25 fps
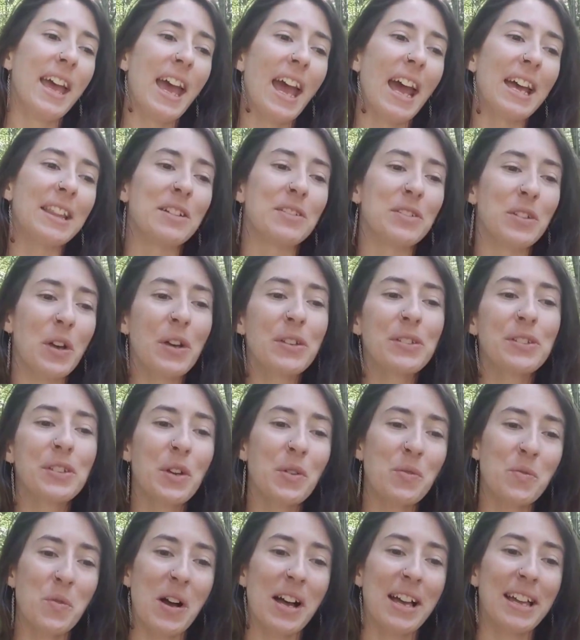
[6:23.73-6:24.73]
And there's
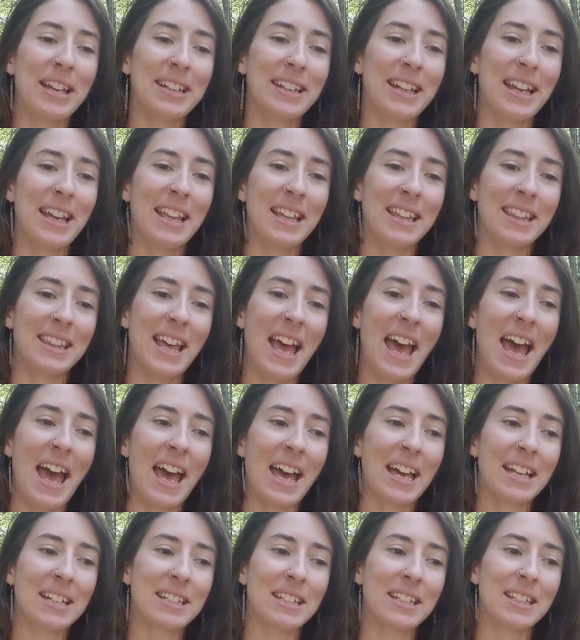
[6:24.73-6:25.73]
also one
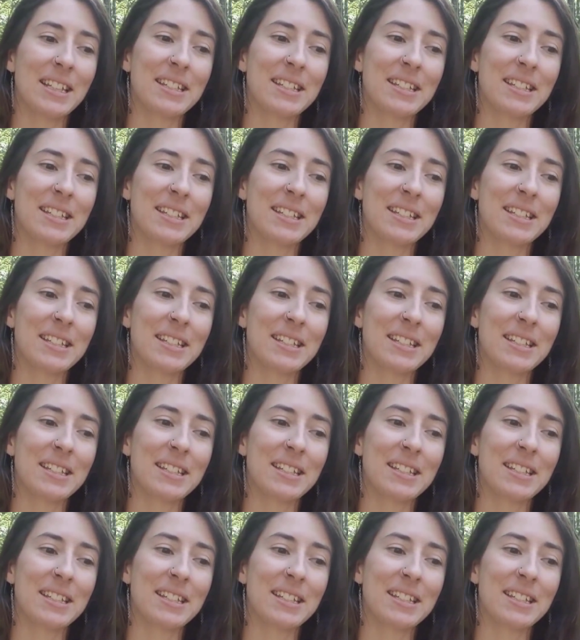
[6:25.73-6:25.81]
that